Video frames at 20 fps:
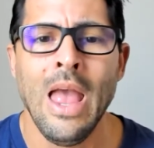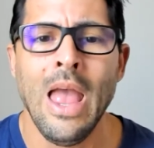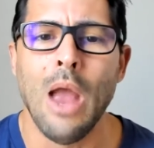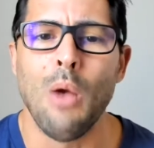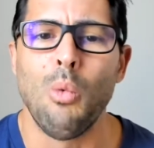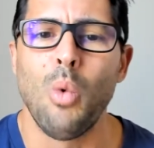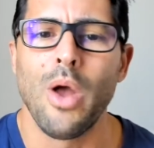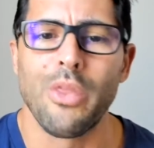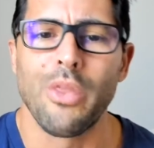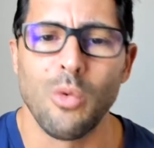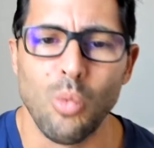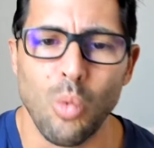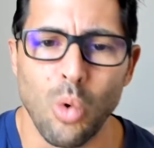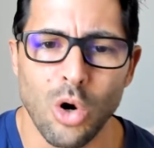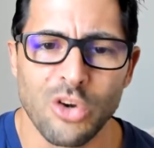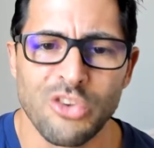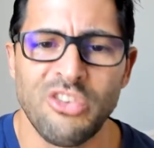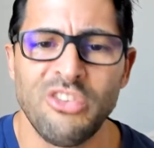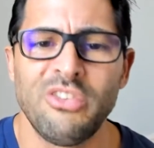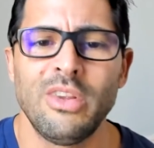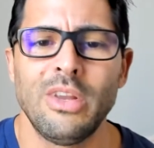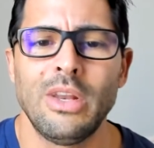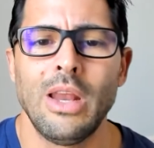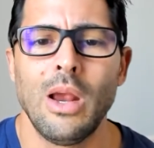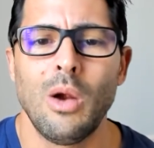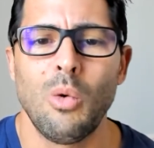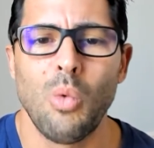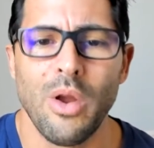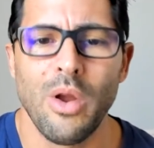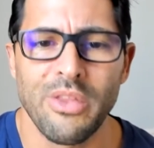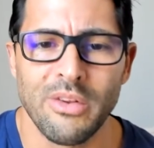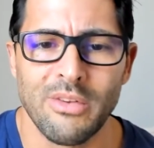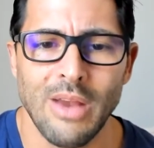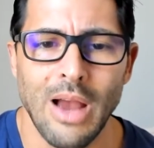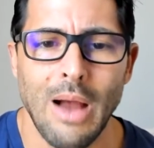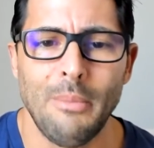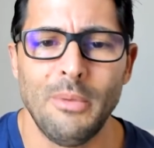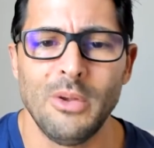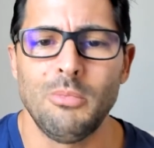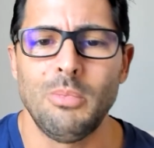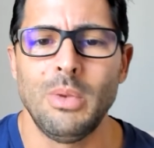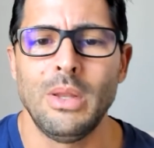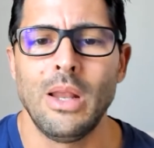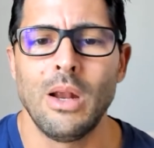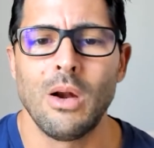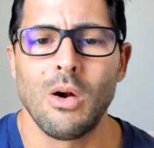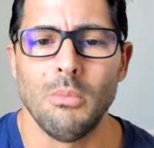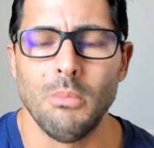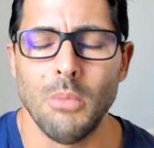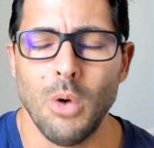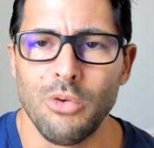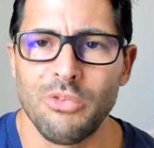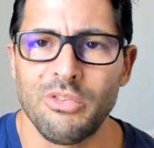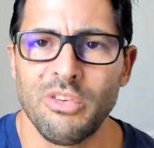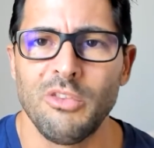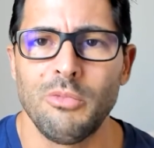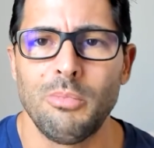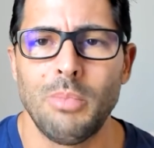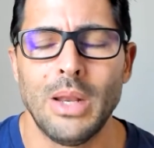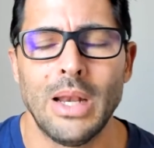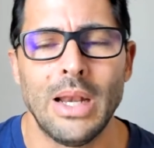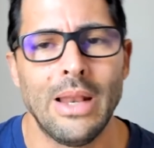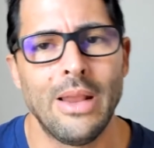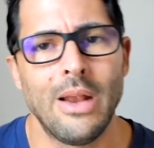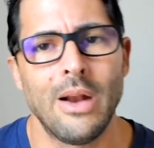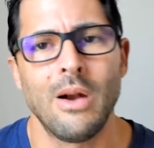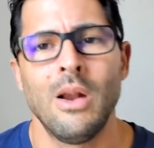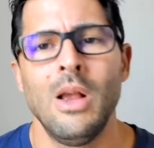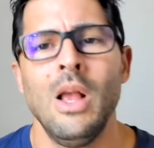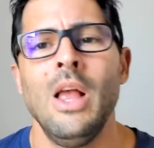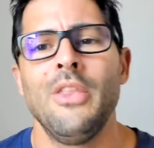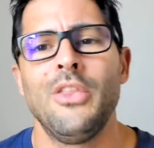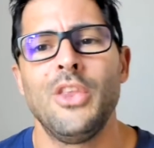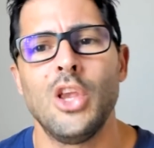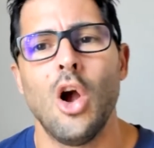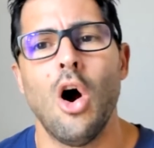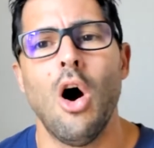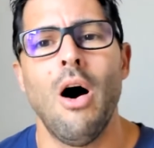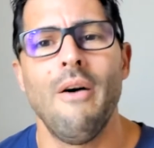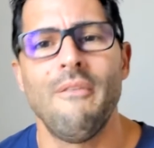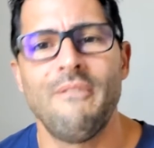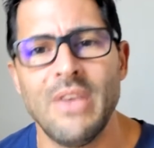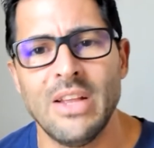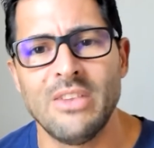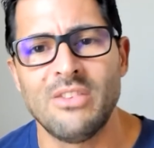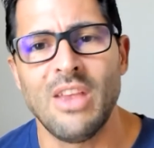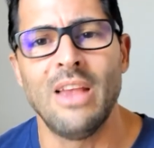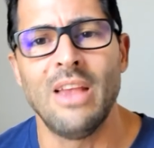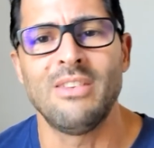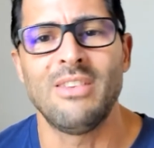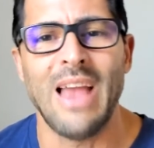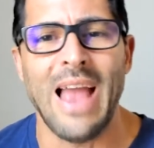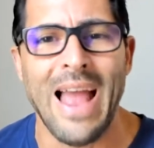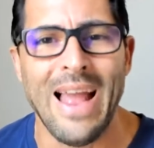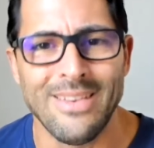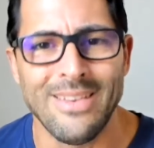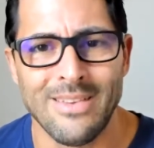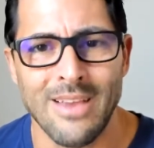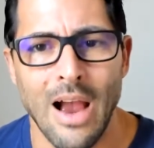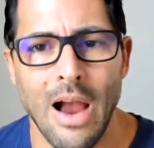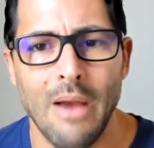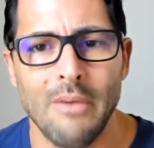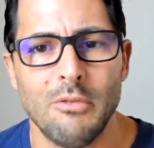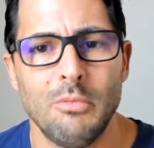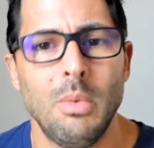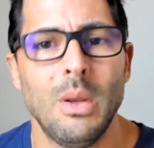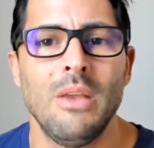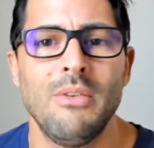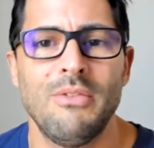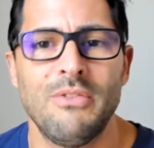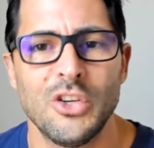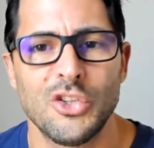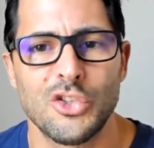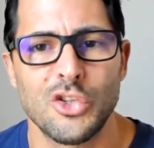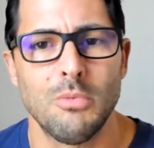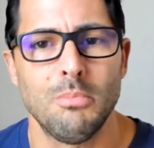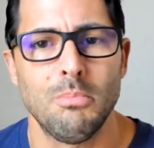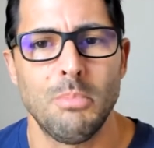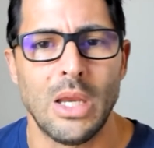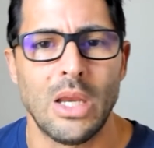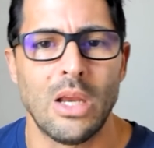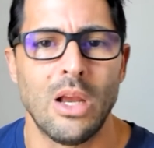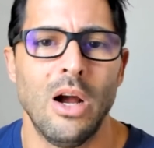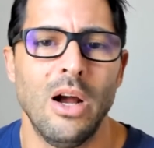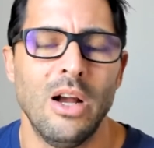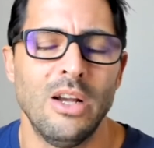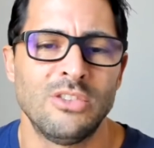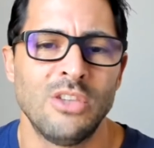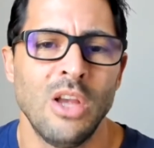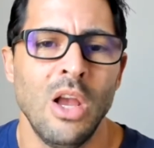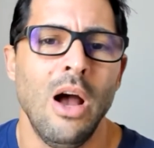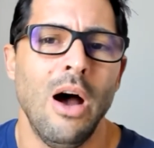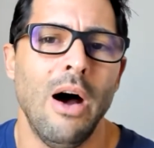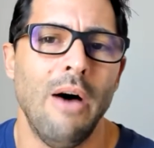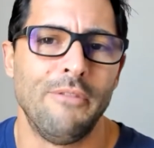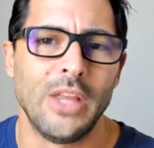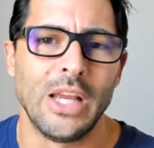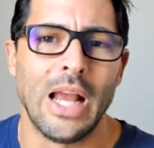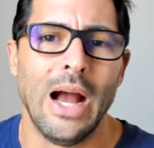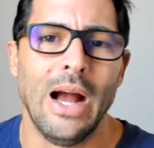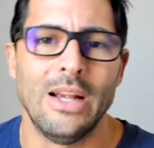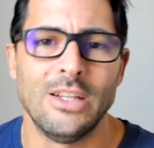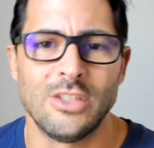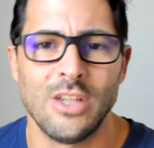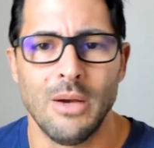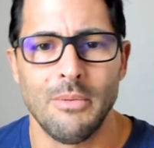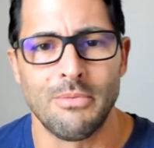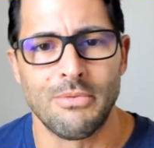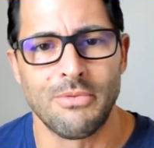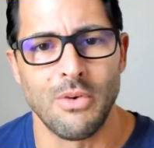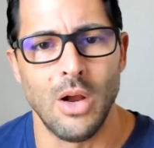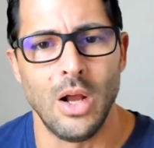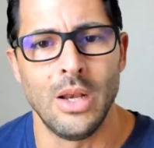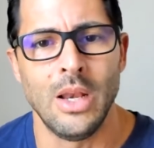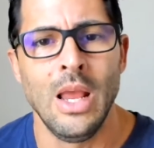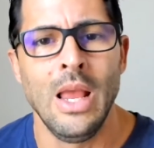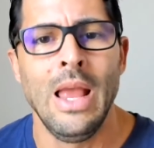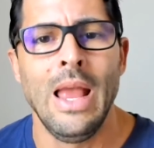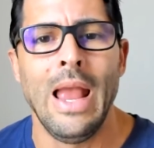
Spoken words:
And whether Wirtz is in there, whether Tomlin's been there or Mosley's been in there, the offense has at times been efficient because of the guys up front.